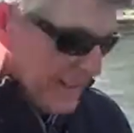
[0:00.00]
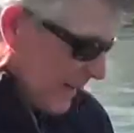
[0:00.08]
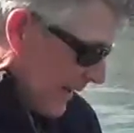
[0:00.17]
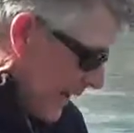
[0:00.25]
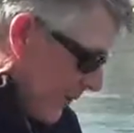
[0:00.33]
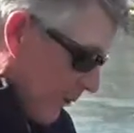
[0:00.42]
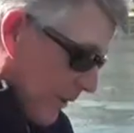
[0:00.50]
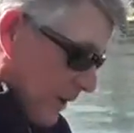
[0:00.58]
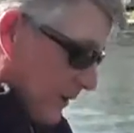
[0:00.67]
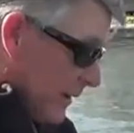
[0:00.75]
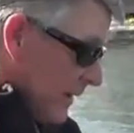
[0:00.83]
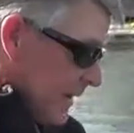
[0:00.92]
It, it
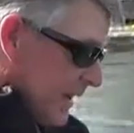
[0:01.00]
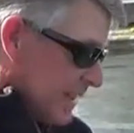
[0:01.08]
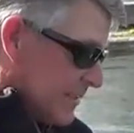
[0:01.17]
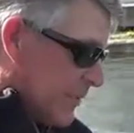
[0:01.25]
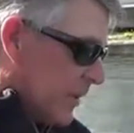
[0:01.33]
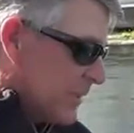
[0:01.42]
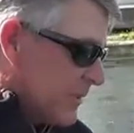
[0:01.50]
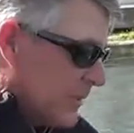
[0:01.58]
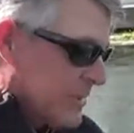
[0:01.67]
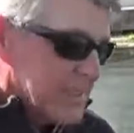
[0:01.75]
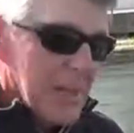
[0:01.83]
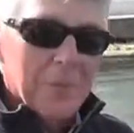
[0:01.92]
will, it's built to
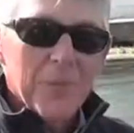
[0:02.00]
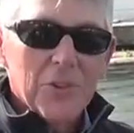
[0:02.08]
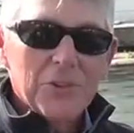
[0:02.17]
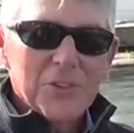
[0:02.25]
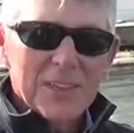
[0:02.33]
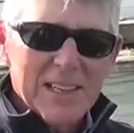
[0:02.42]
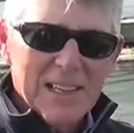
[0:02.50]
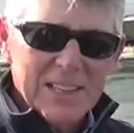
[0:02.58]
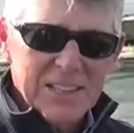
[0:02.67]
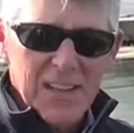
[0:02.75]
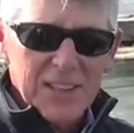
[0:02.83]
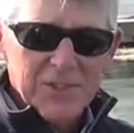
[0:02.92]
accept virtually any
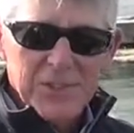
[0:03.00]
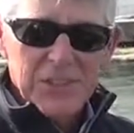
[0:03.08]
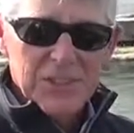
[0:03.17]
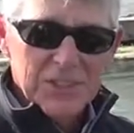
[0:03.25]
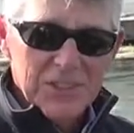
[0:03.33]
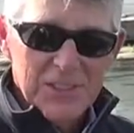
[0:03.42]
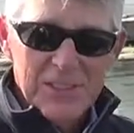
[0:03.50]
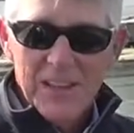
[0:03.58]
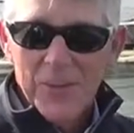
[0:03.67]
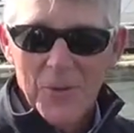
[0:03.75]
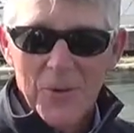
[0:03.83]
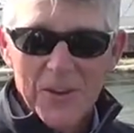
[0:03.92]
size fish
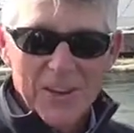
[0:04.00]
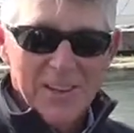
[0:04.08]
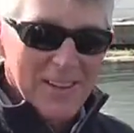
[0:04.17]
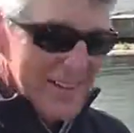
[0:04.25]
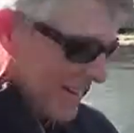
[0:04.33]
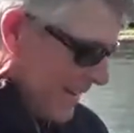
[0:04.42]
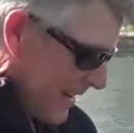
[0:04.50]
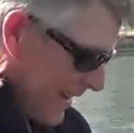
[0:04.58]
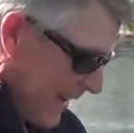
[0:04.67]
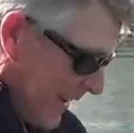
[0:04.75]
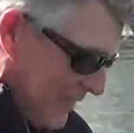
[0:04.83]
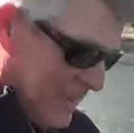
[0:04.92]
that we're gonna,
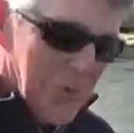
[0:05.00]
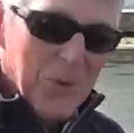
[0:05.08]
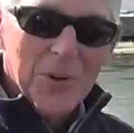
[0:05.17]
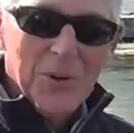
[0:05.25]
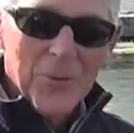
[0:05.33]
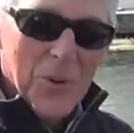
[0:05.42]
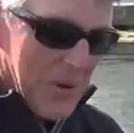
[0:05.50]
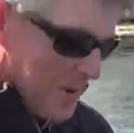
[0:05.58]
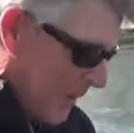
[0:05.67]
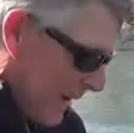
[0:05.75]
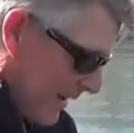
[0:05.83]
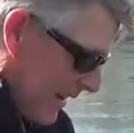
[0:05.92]
uh, that we're gonna worry
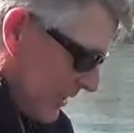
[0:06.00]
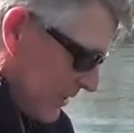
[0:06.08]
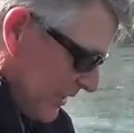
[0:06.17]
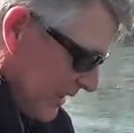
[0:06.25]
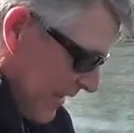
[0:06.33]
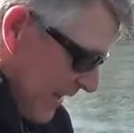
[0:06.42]
about catching.